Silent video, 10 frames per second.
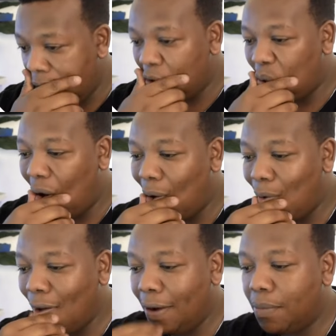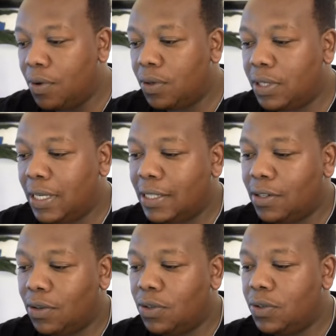So how to get more
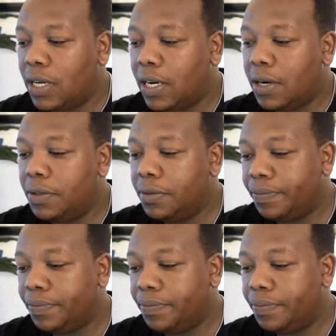tests on user crowd?